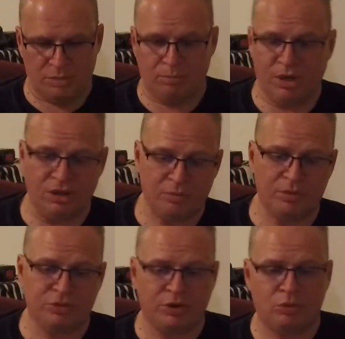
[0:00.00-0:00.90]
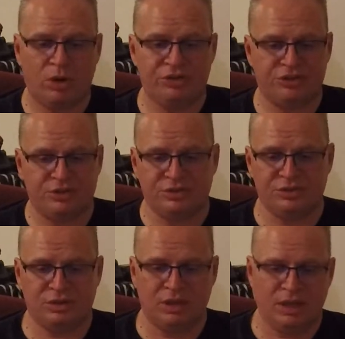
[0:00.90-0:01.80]
But he left me three
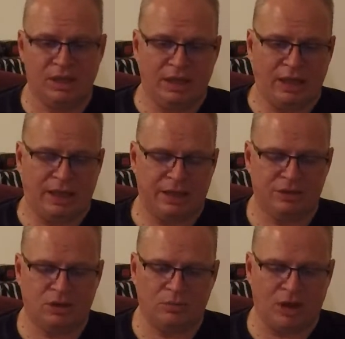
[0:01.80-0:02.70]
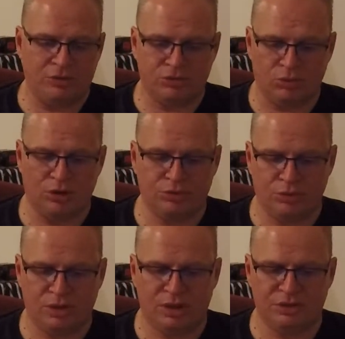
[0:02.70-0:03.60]
questions. And I'm just going to go through
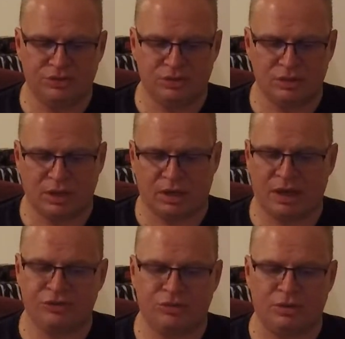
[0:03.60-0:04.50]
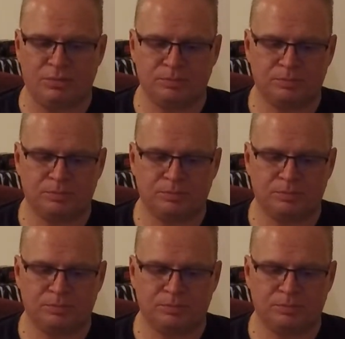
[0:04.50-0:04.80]
these and answer them.